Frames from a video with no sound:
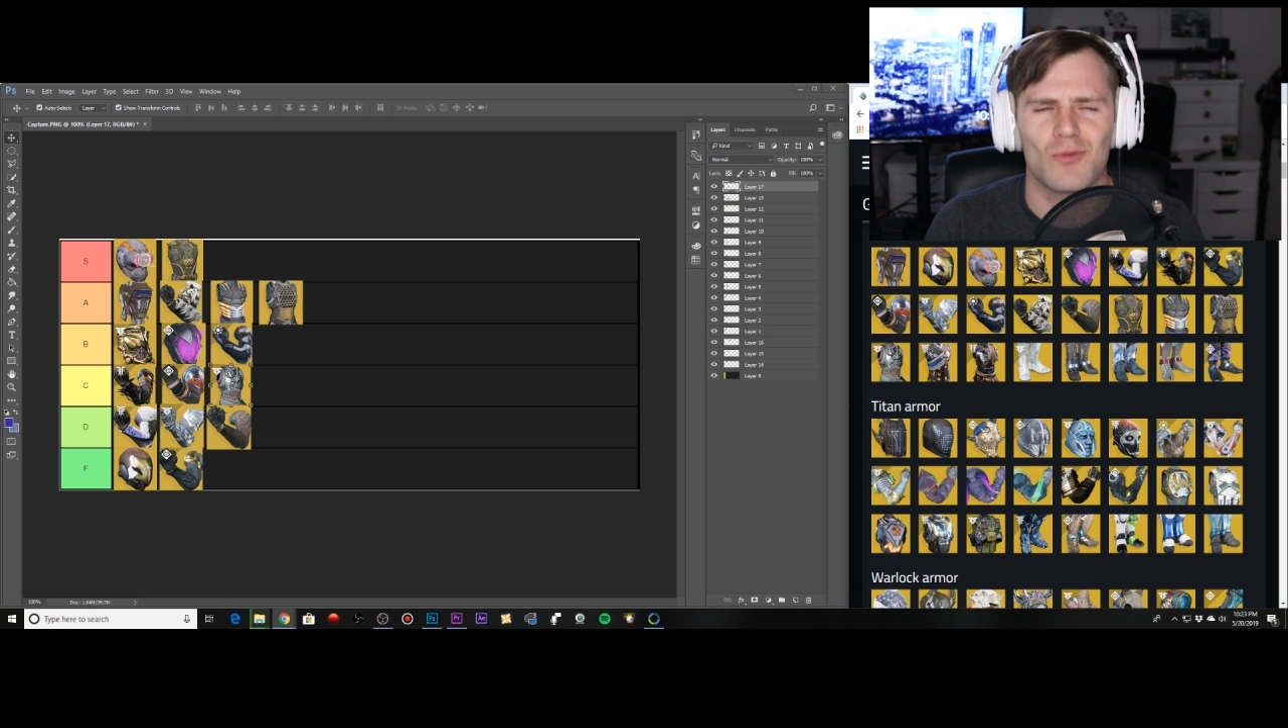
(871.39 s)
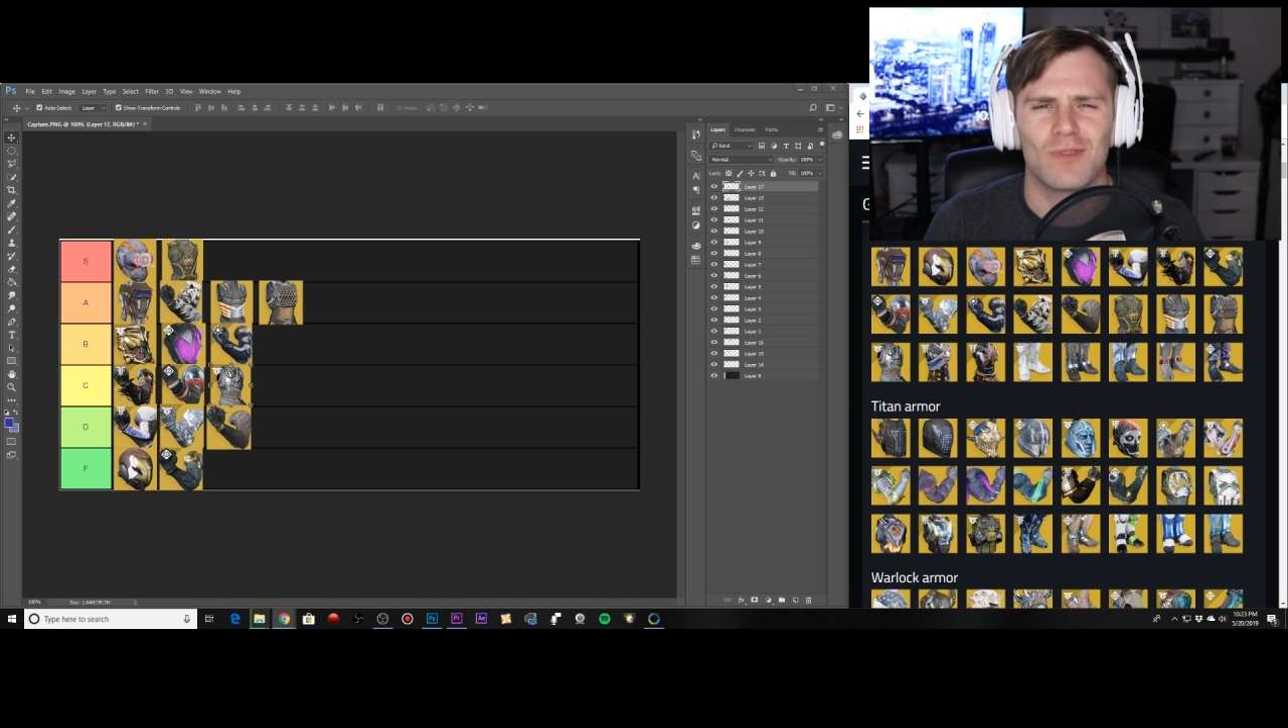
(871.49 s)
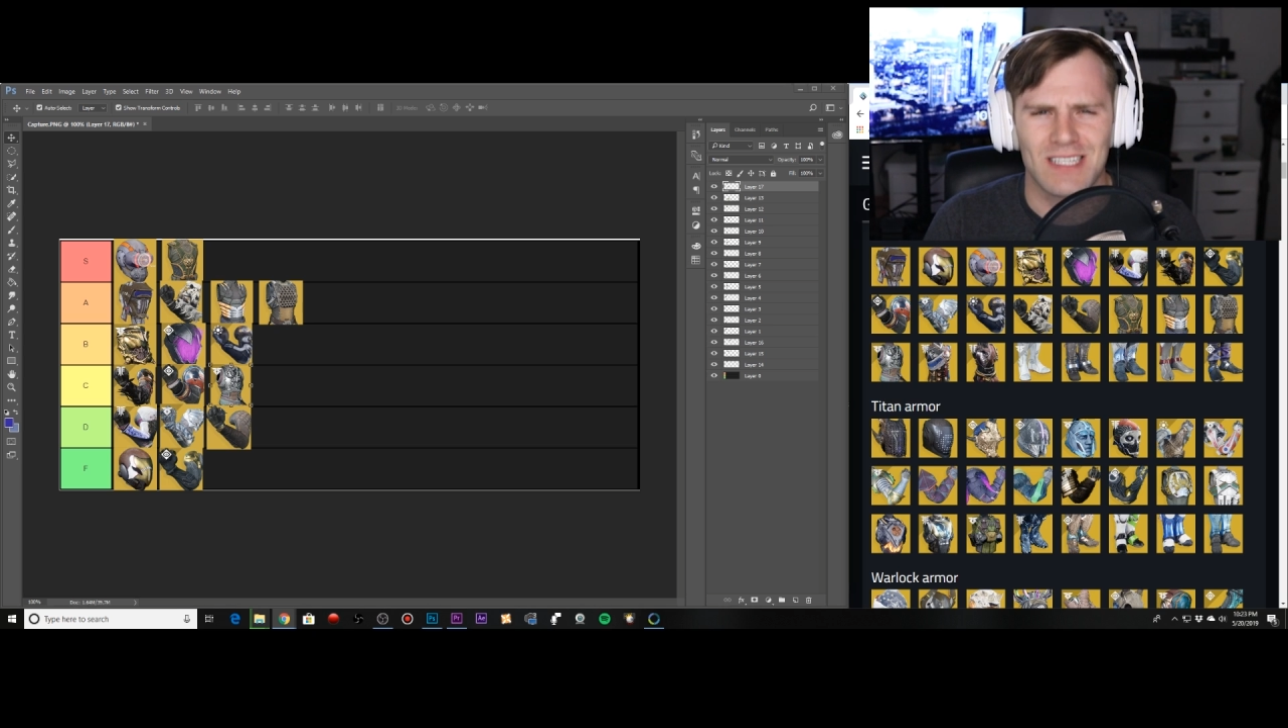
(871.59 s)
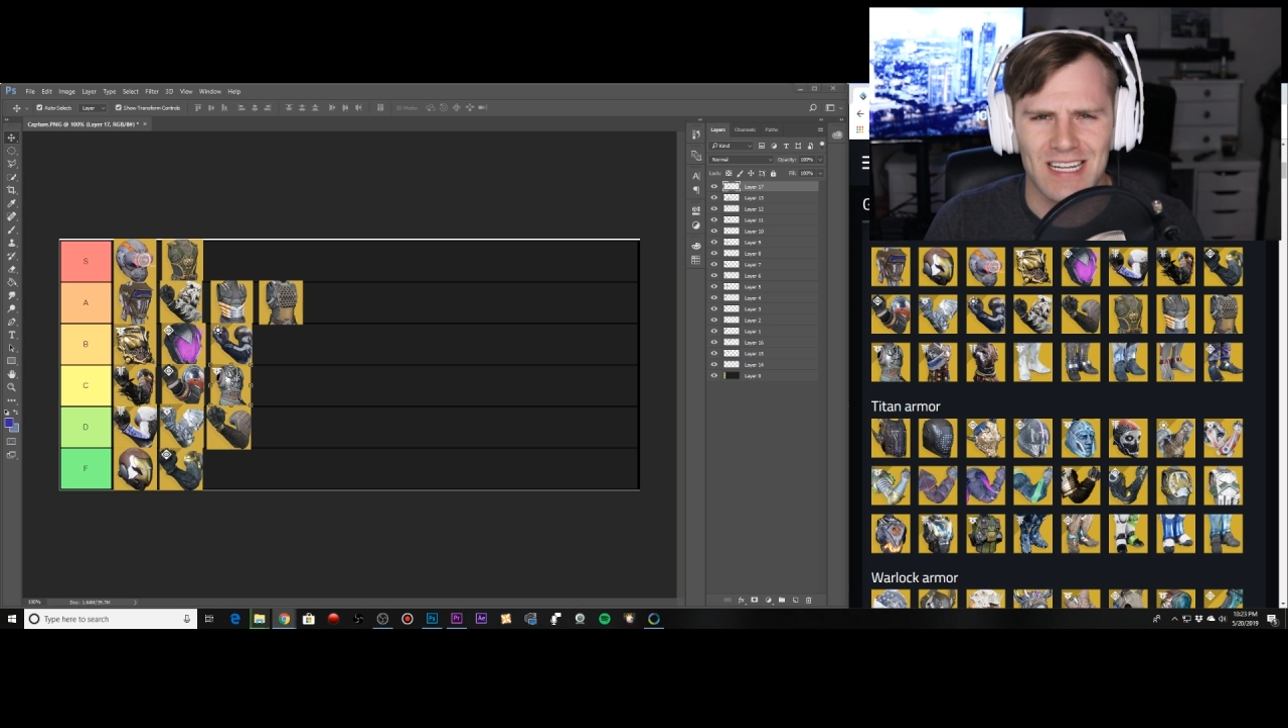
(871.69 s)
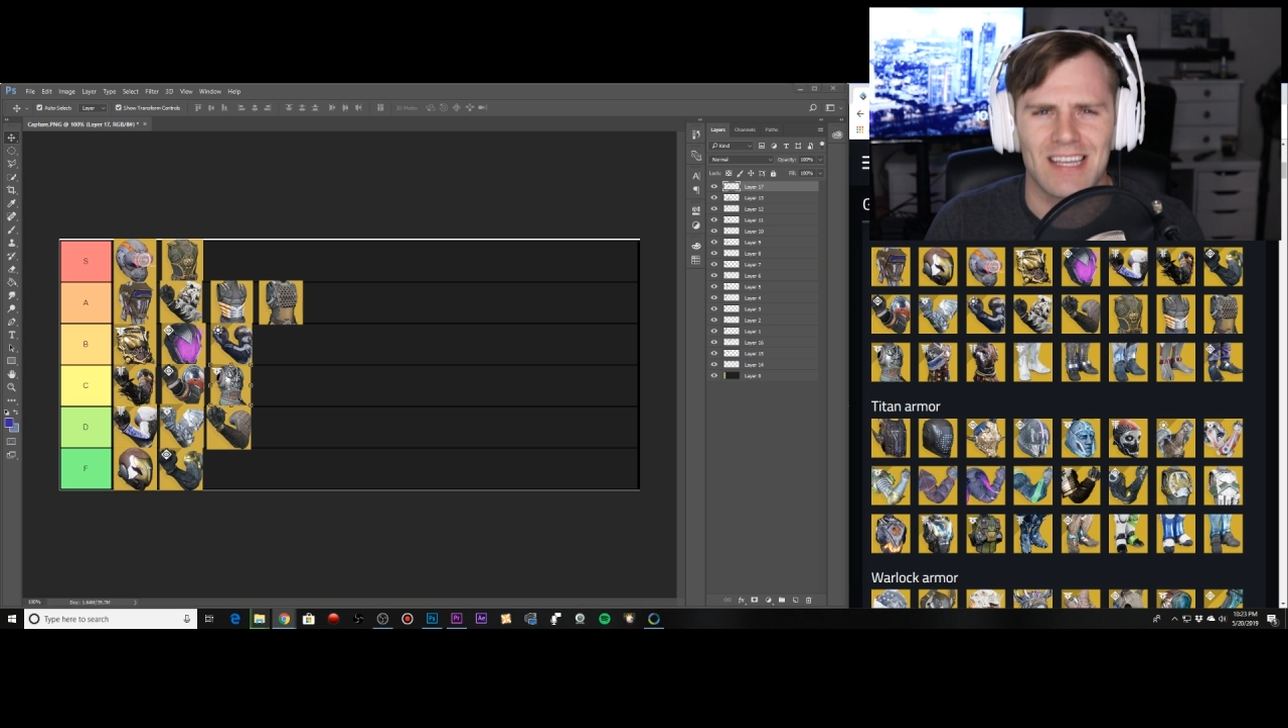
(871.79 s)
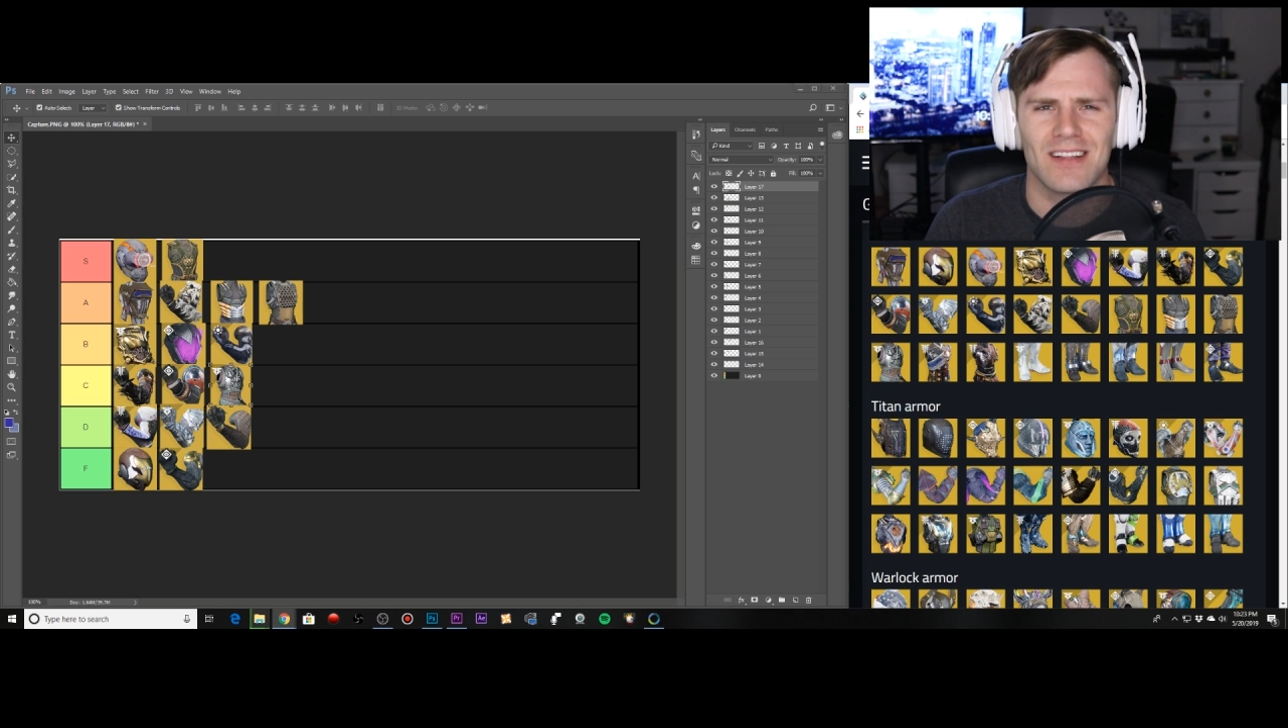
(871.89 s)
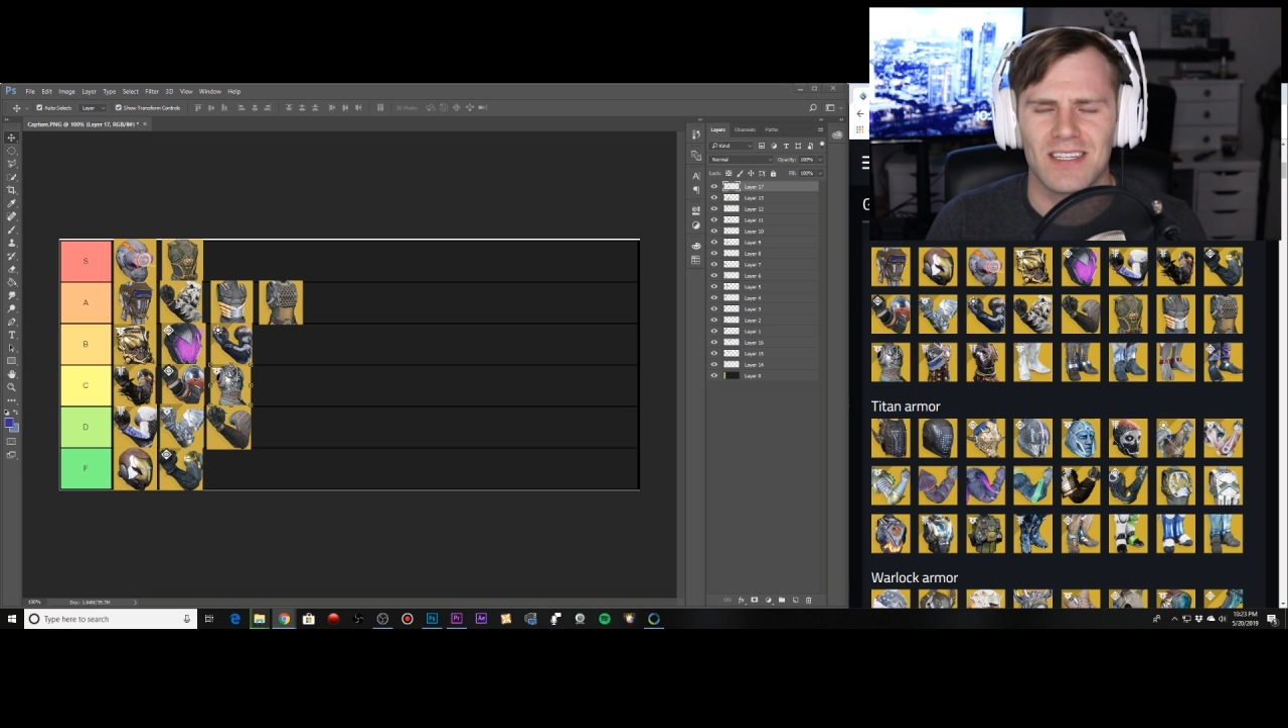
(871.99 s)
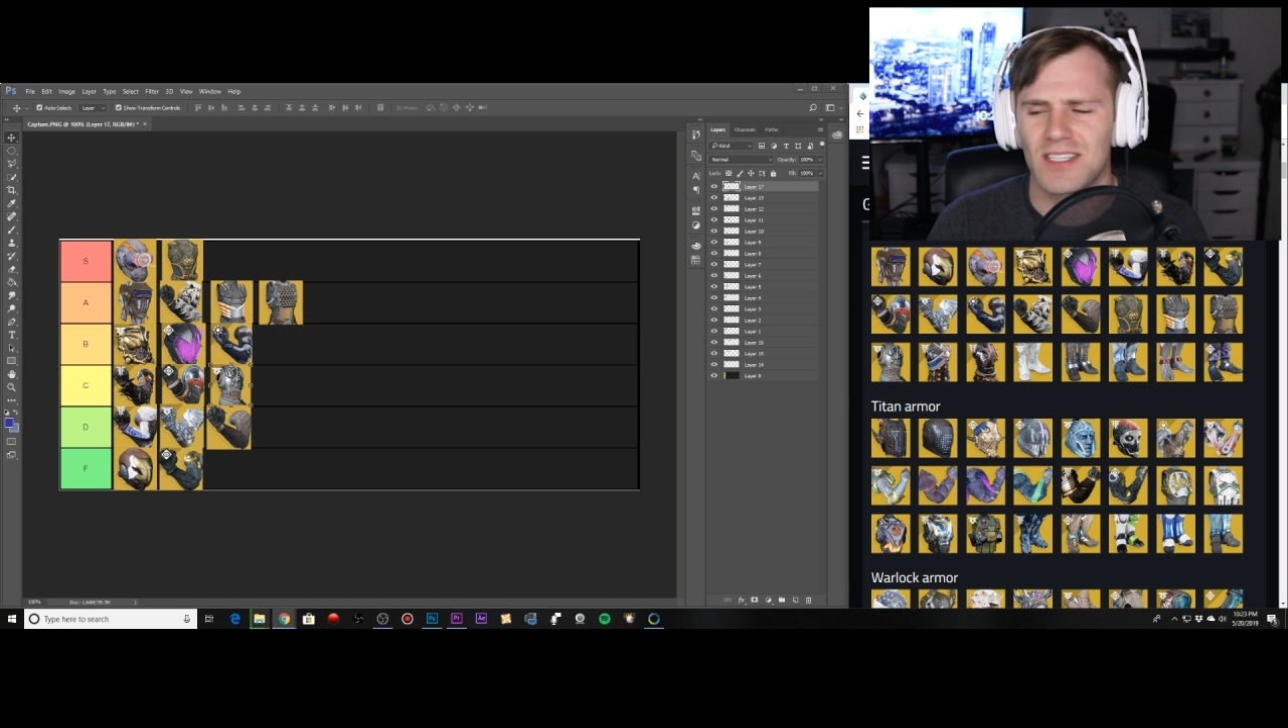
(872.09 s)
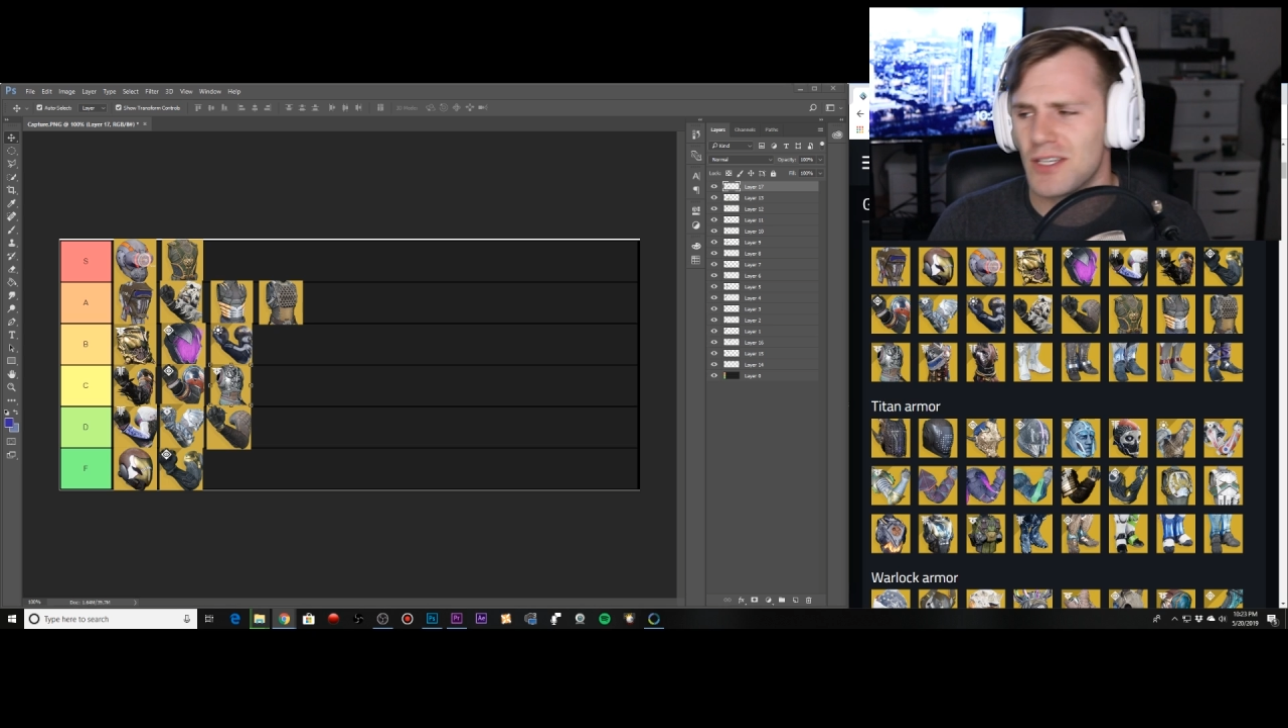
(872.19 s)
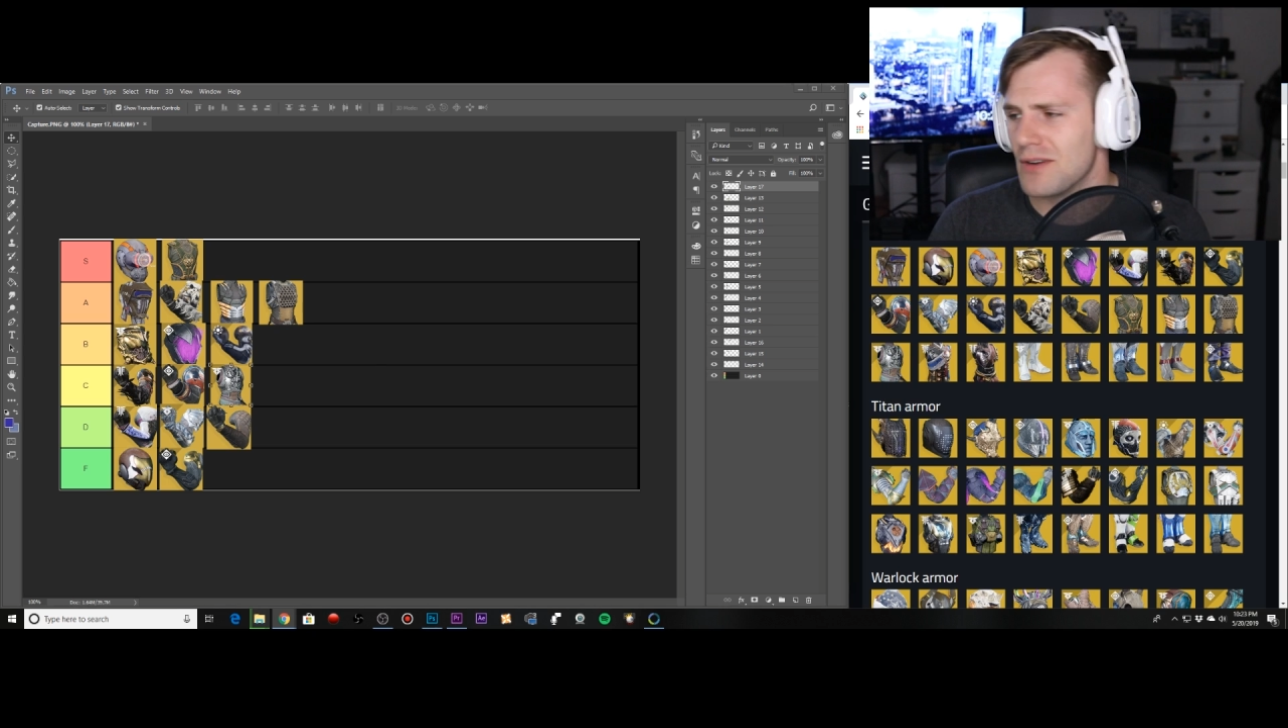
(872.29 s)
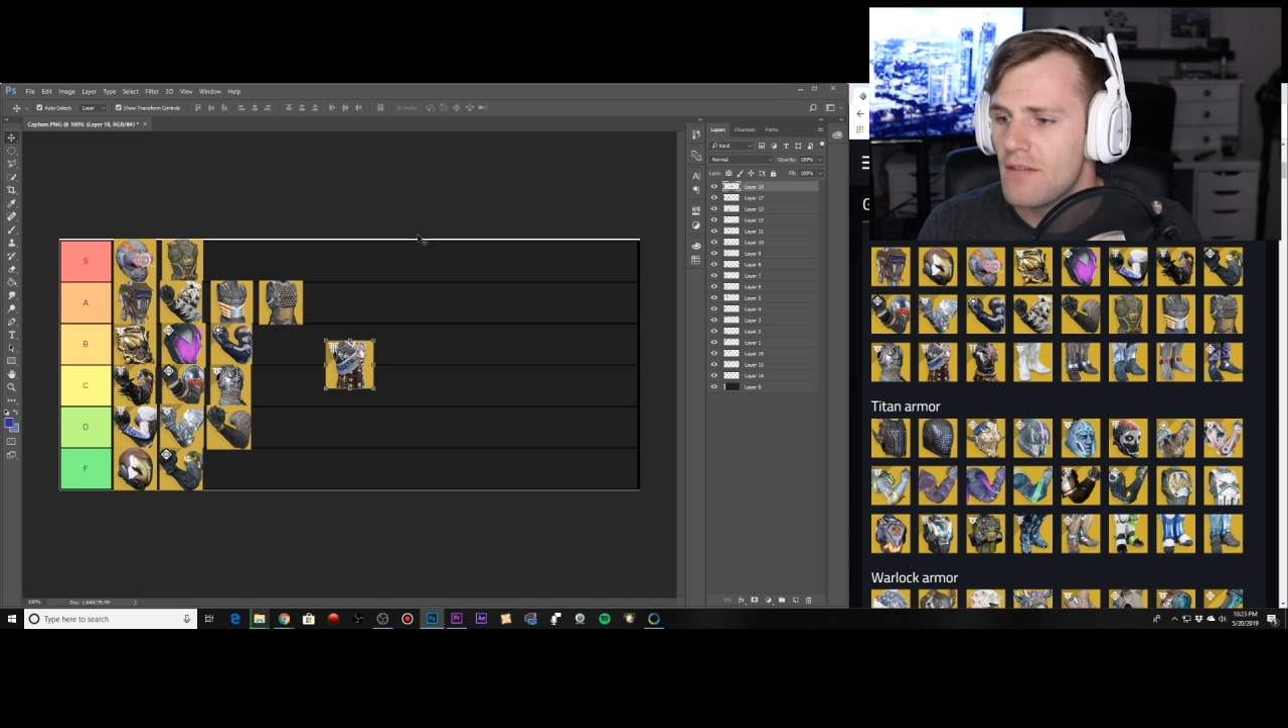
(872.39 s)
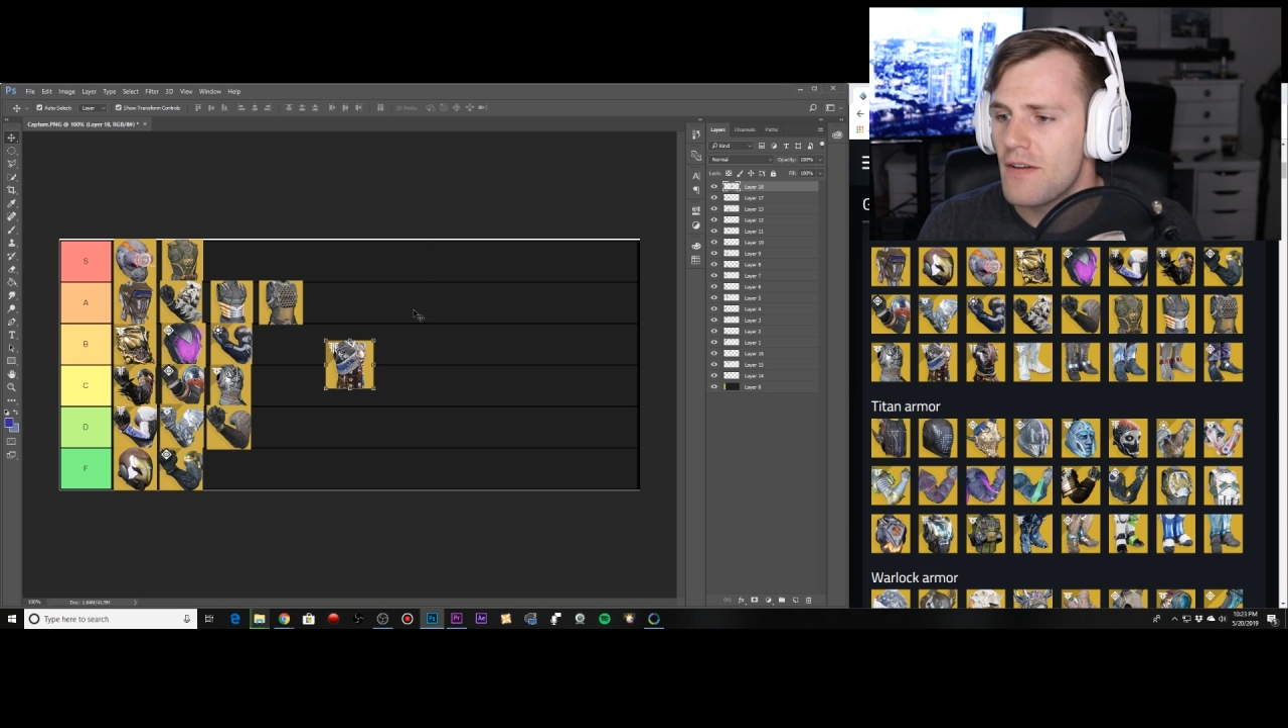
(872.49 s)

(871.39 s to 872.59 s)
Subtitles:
ridiculous, dude.